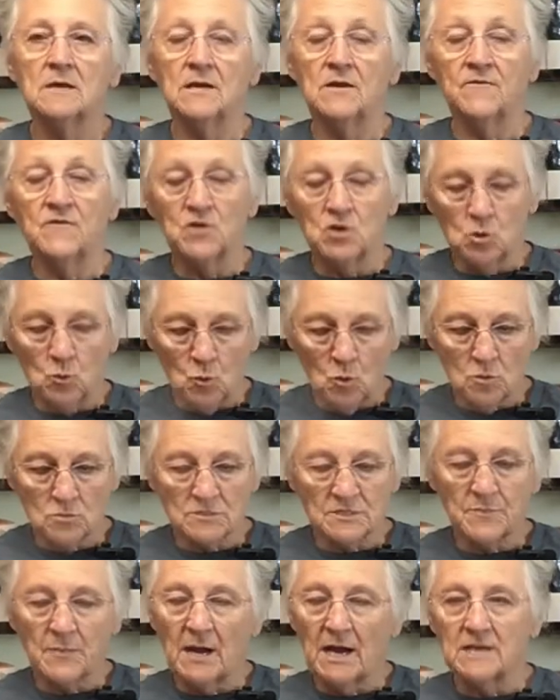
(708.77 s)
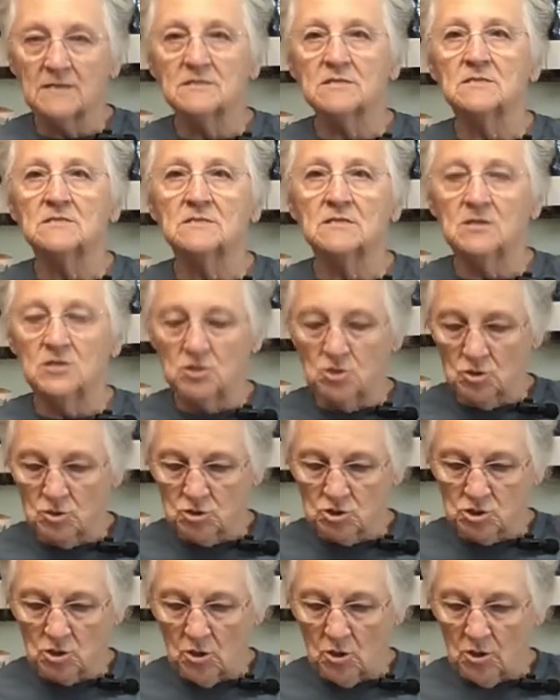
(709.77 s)
if you want spices in your
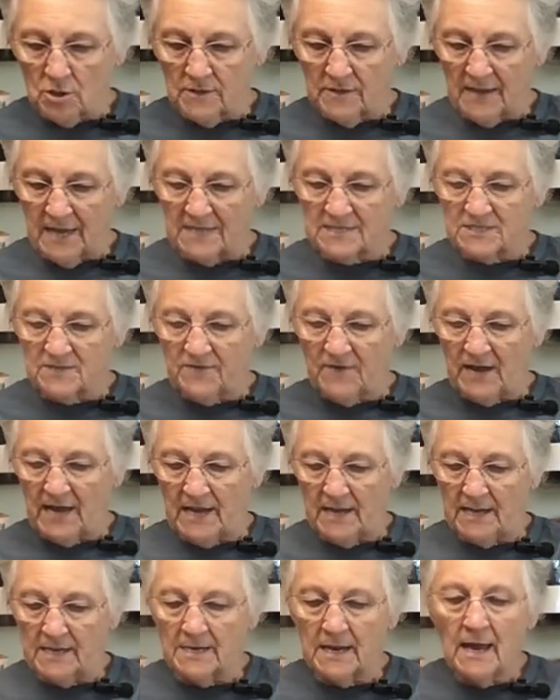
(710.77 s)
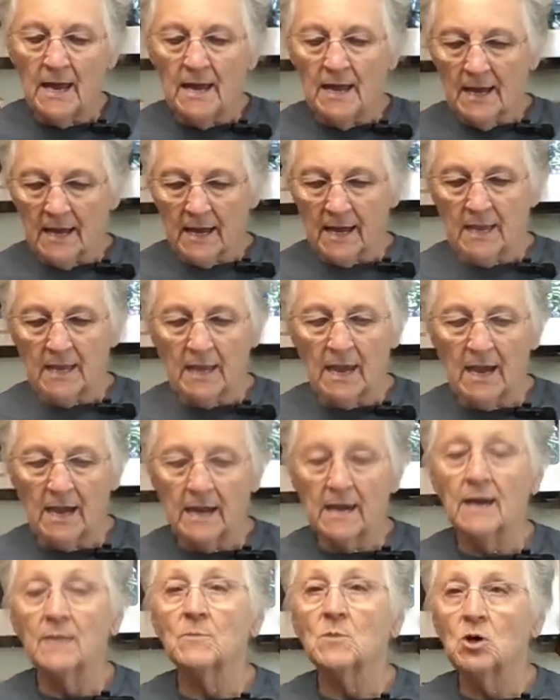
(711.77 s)
jar, that's fine. And
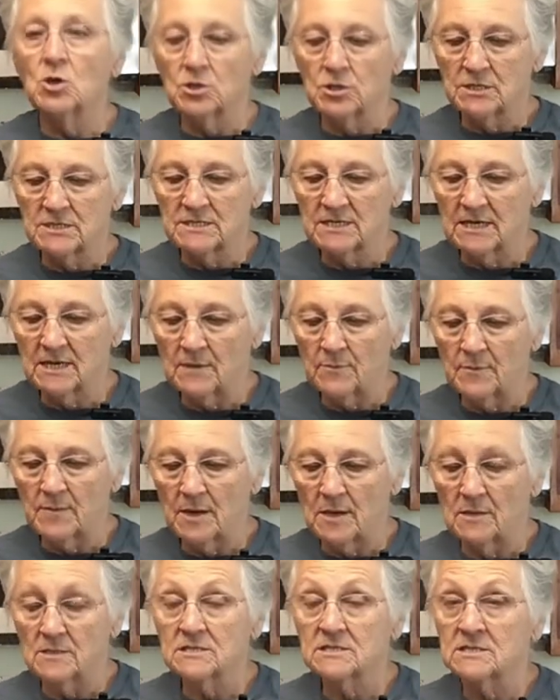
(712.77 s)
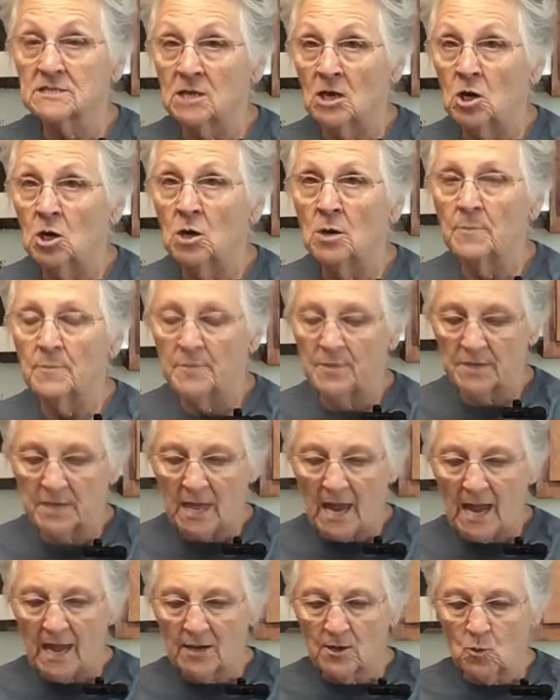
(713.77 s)
I am going to dip some, but
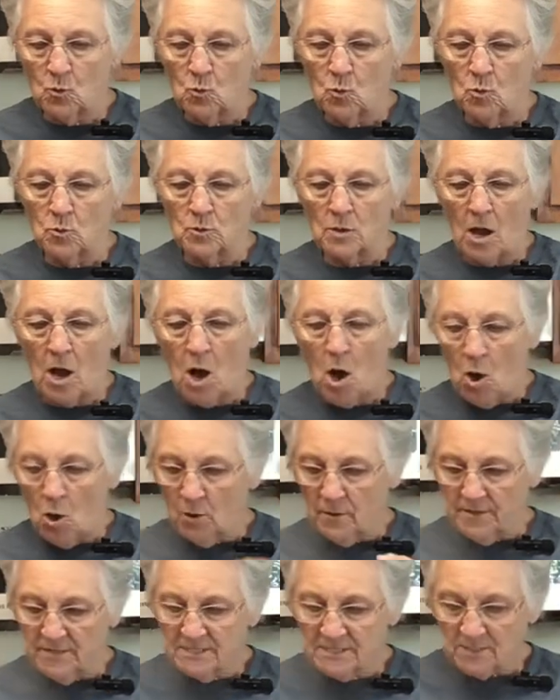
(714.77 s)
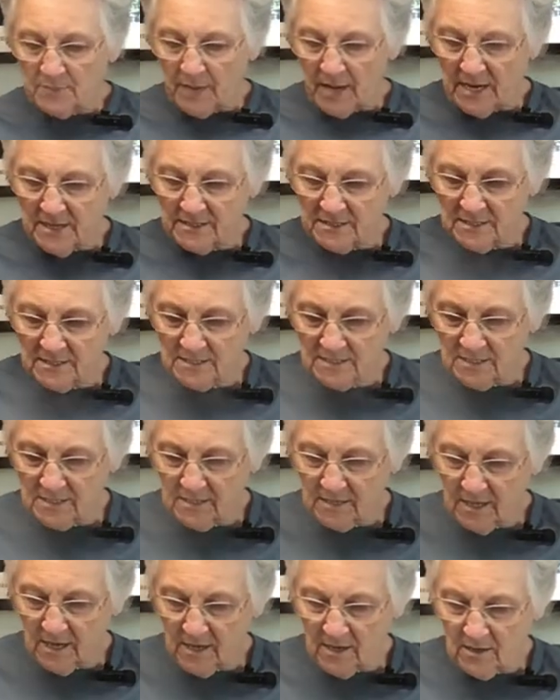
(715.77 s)
I don't want all these spices
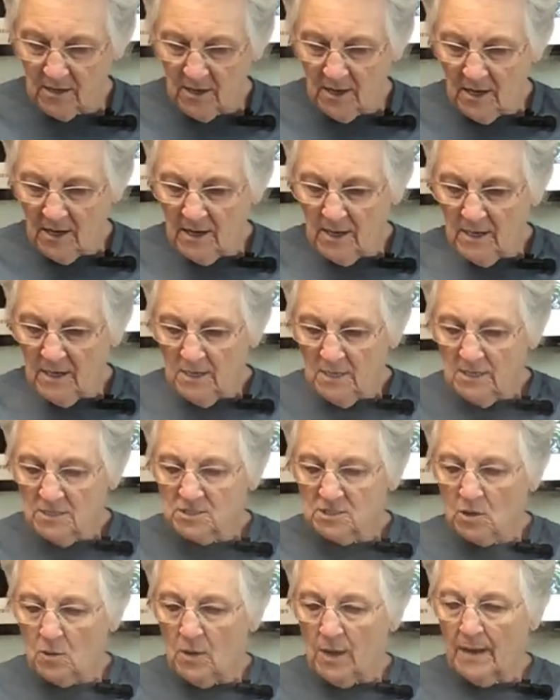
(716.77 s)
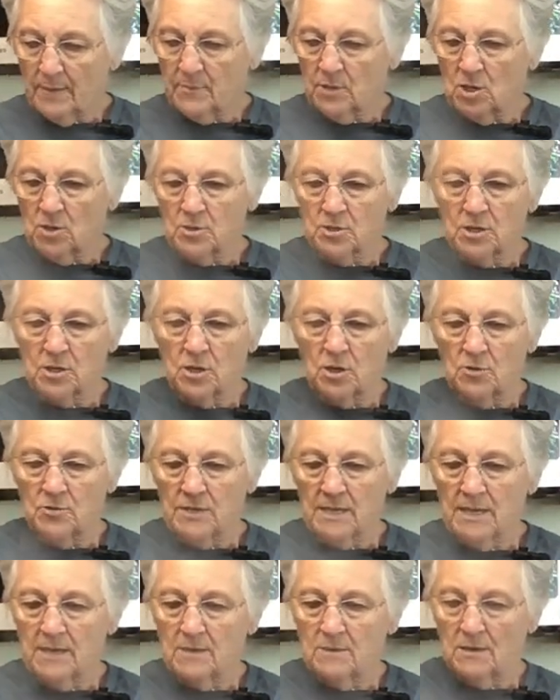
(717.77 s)
in there. So I'm going to go
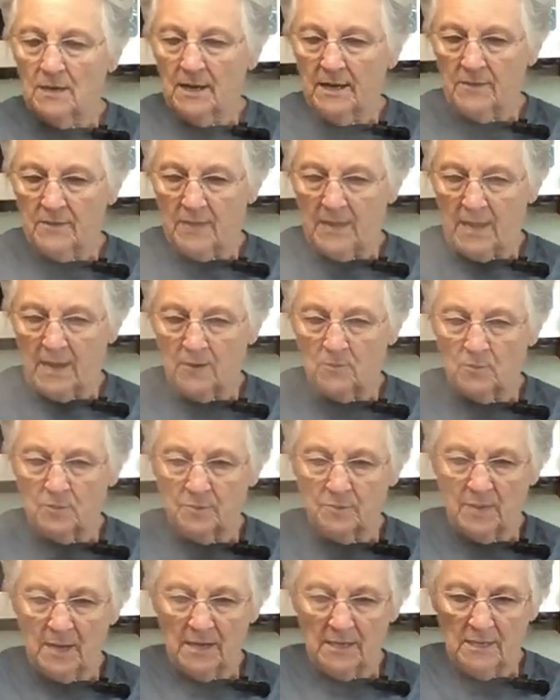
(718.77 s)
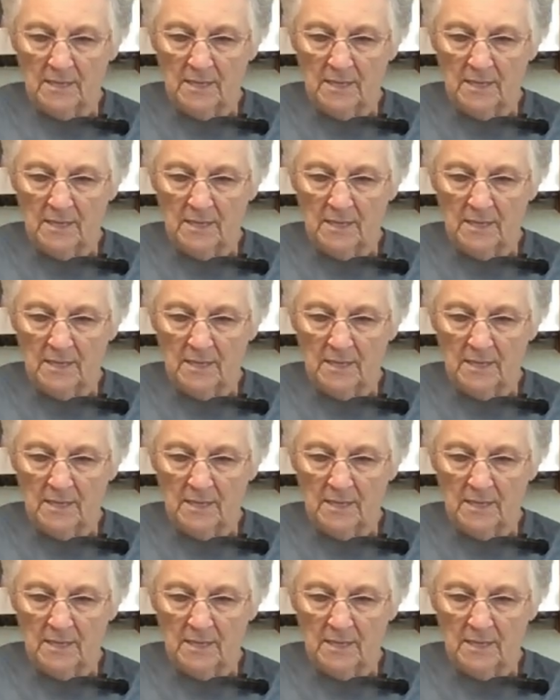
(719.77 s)
down like that with my